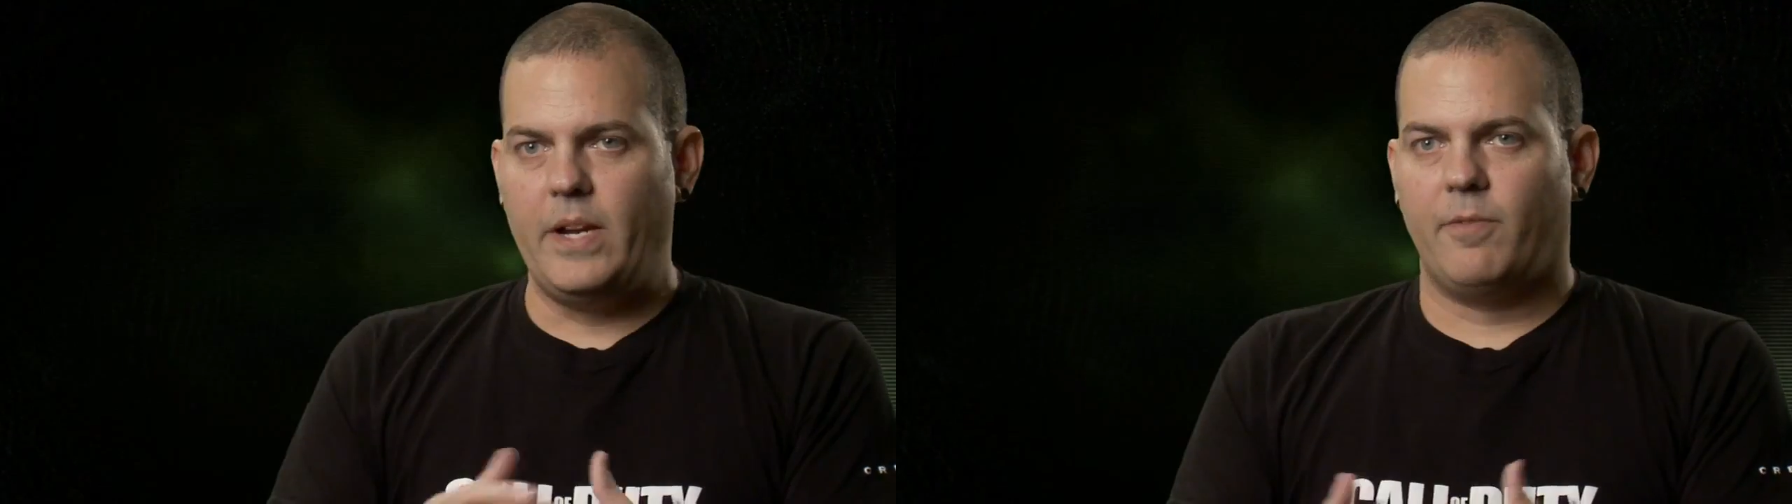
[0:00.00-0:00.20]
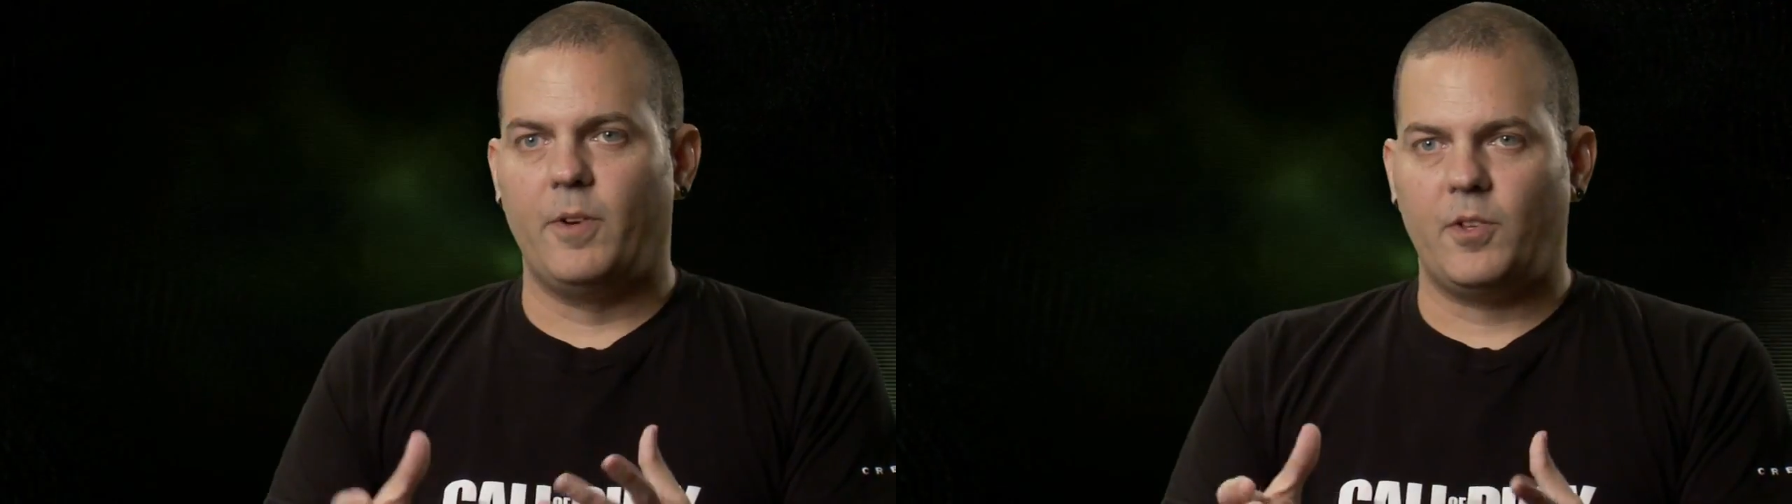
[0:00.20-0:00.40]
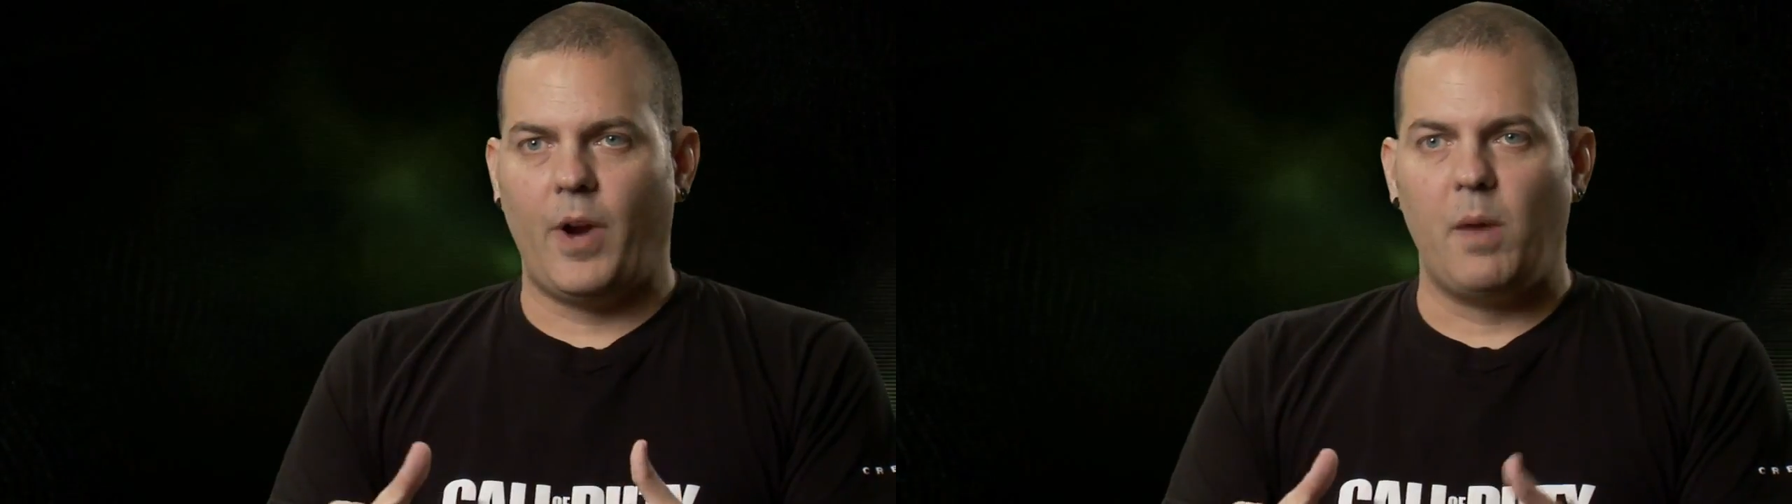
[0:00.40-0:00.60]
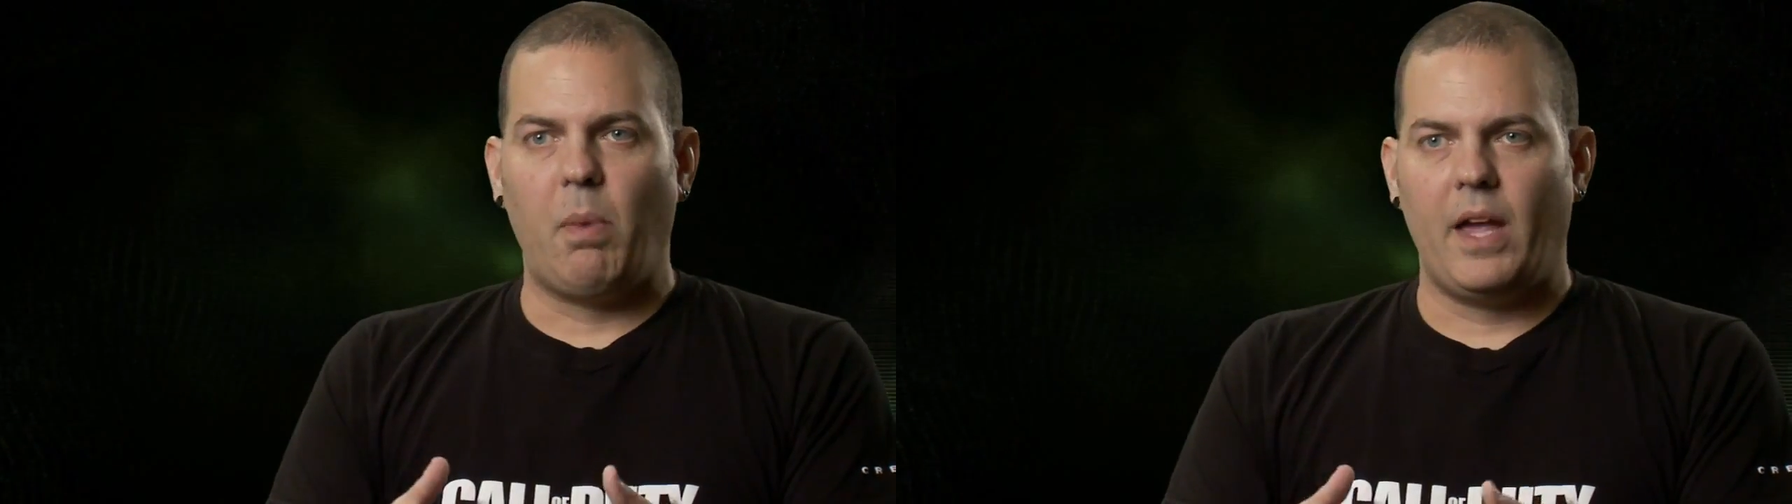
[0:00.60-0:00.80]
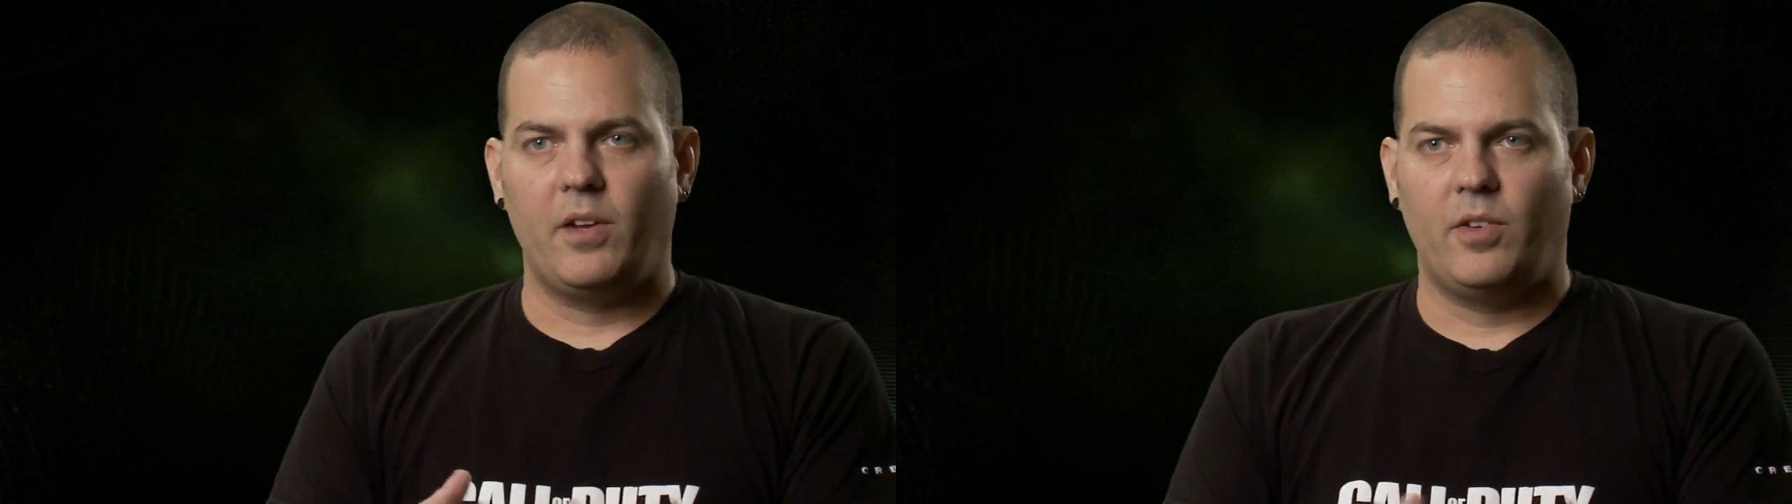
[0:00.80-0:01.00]
different strike
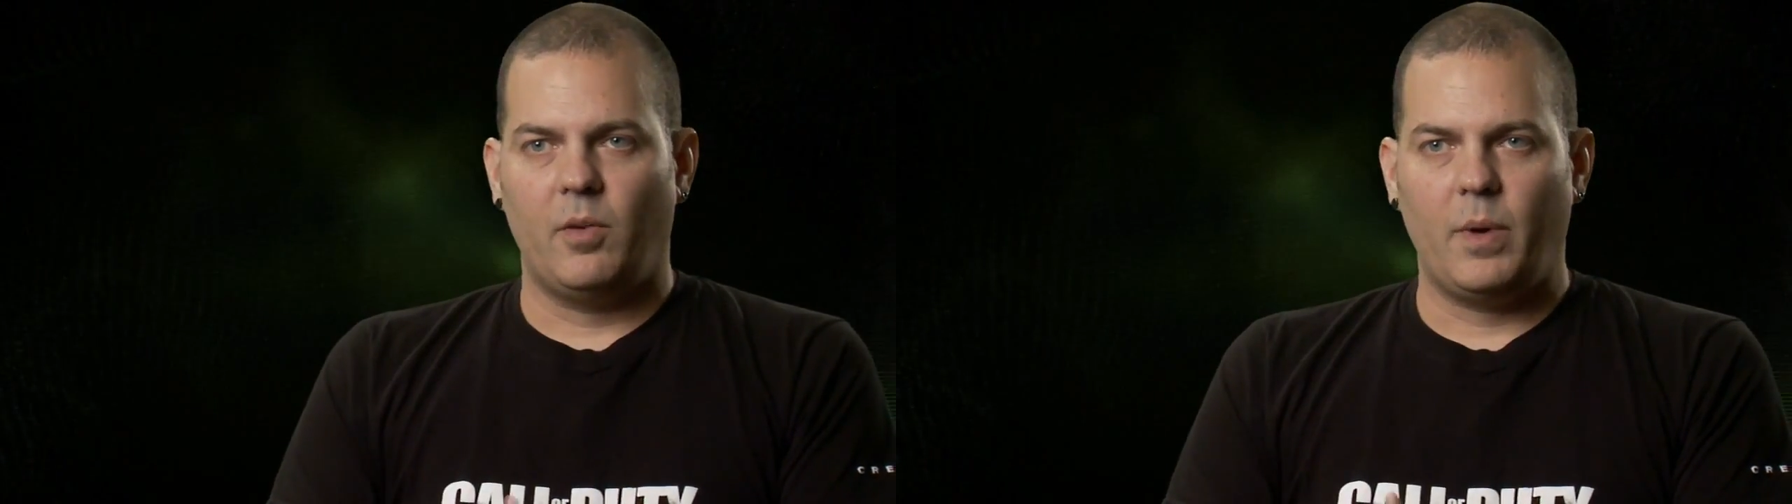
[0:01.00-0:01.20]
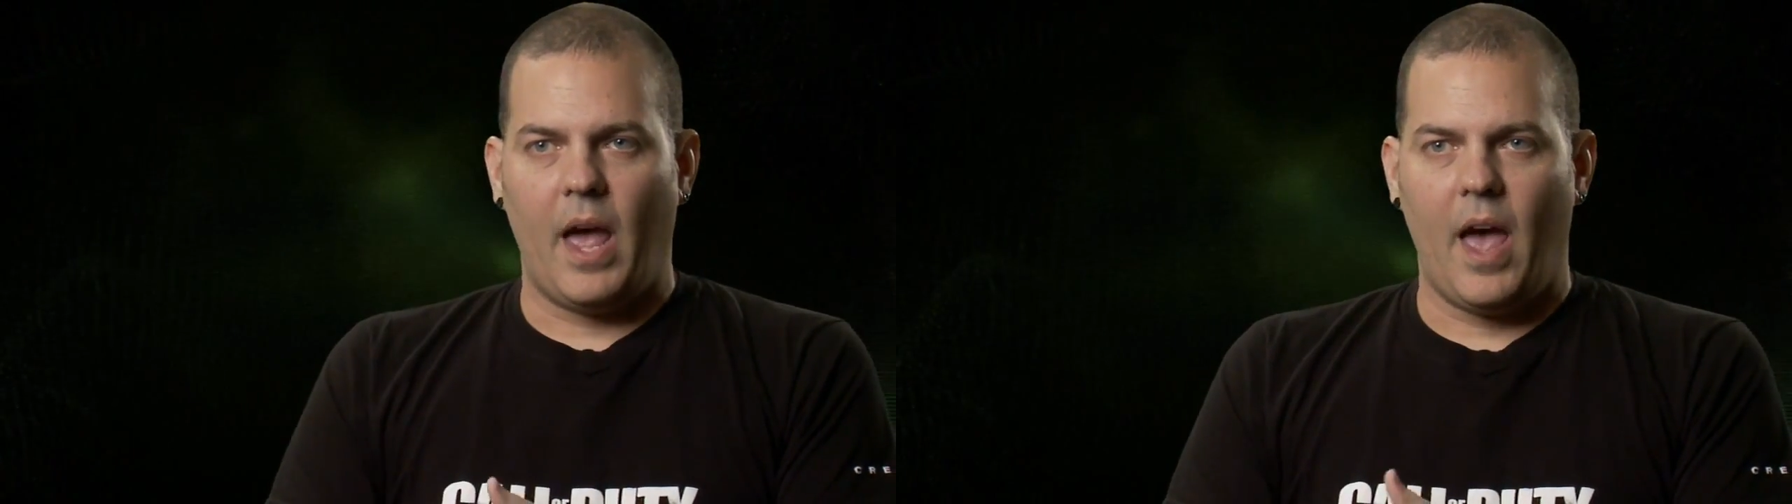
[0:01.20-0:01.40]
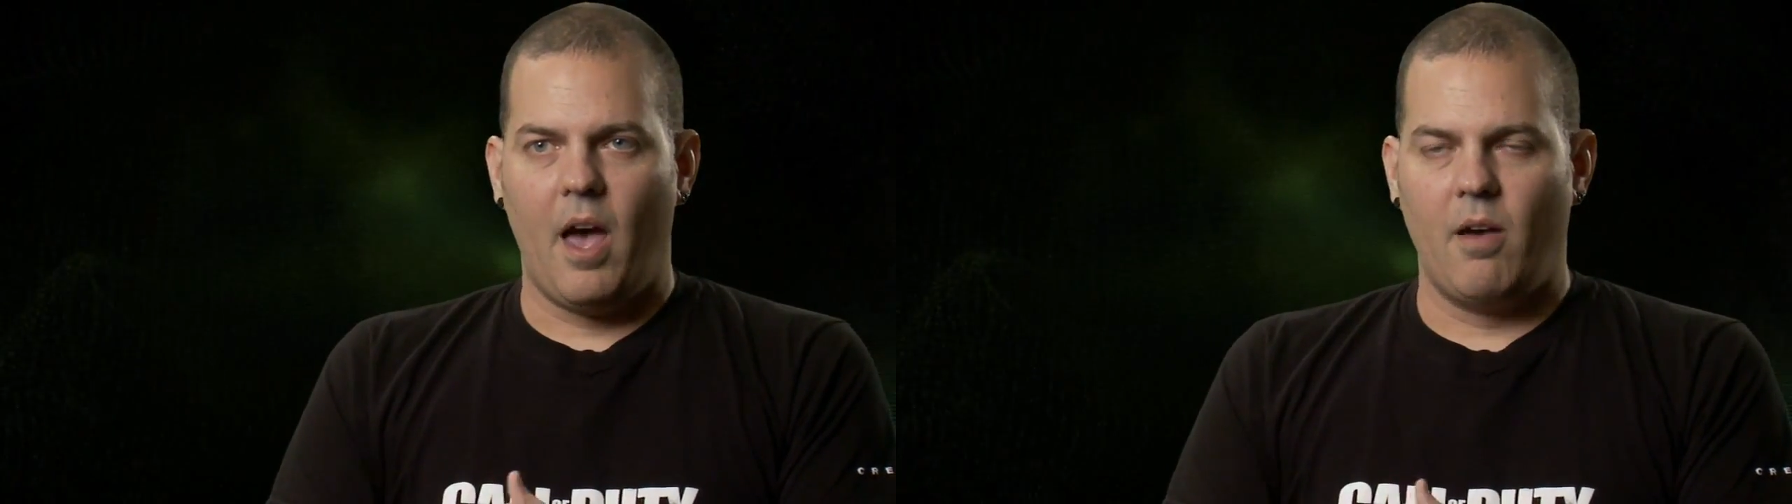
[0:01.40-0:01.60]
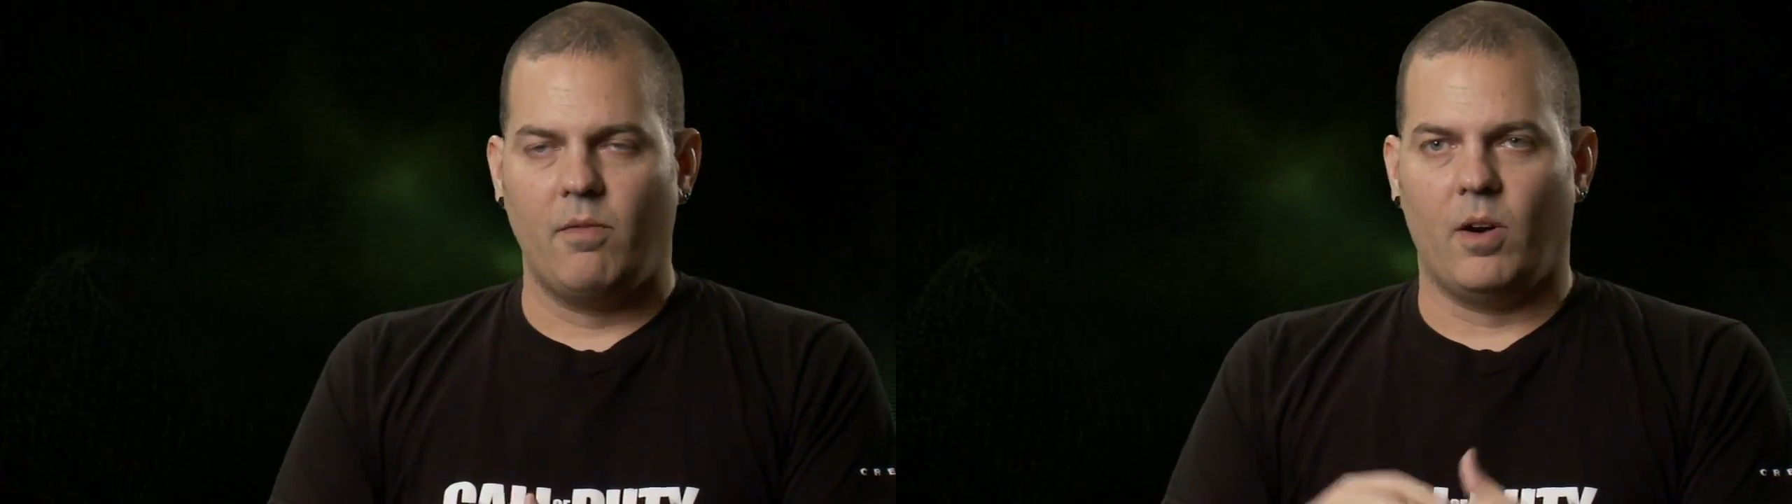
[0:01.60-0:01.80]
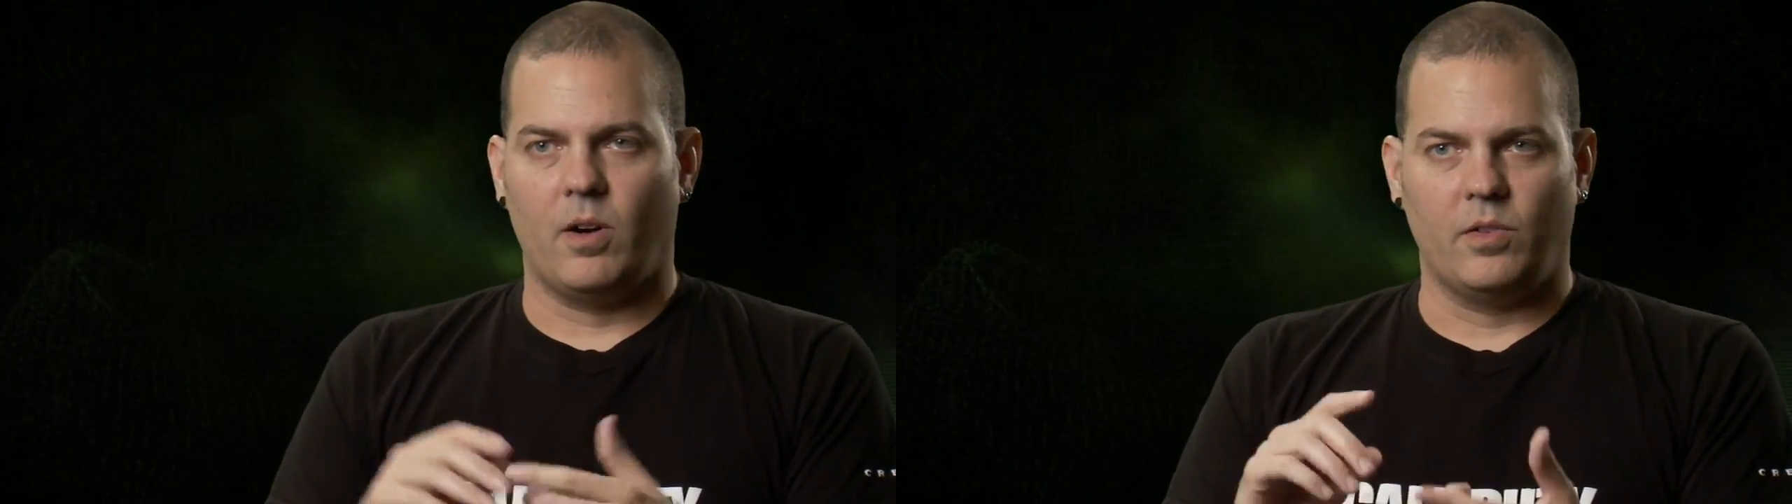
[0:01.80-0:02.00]
packages that we
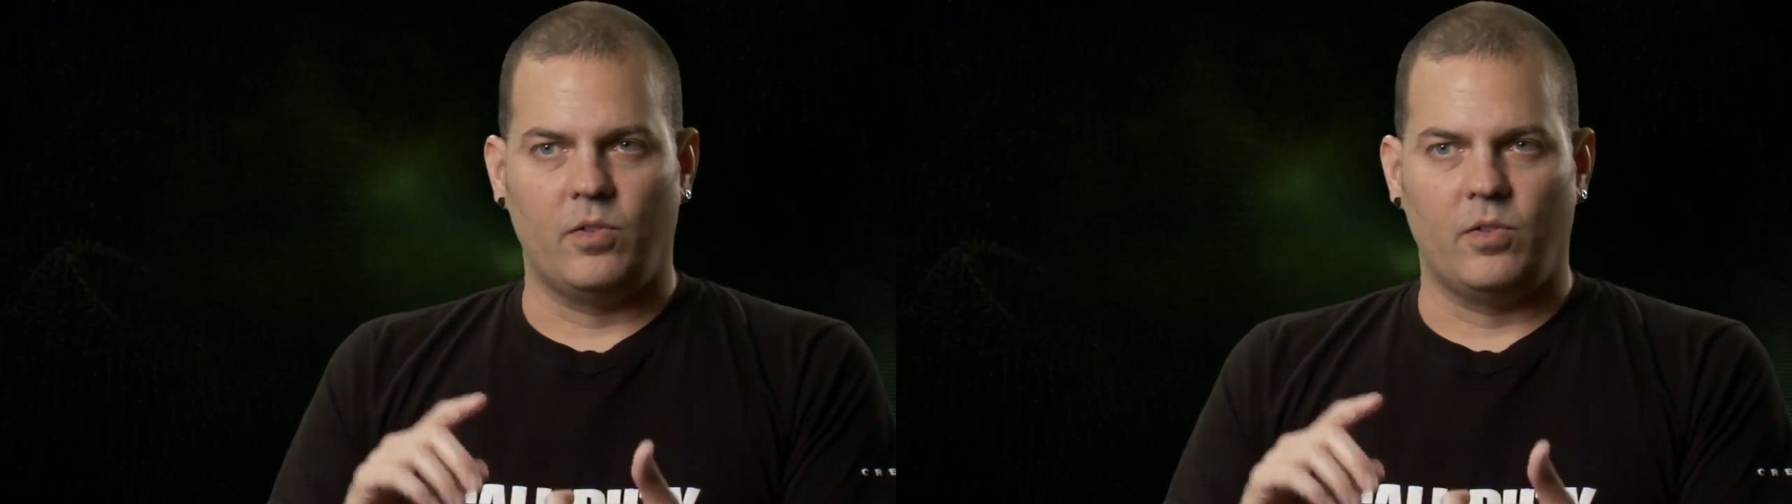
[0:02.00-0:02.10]
have are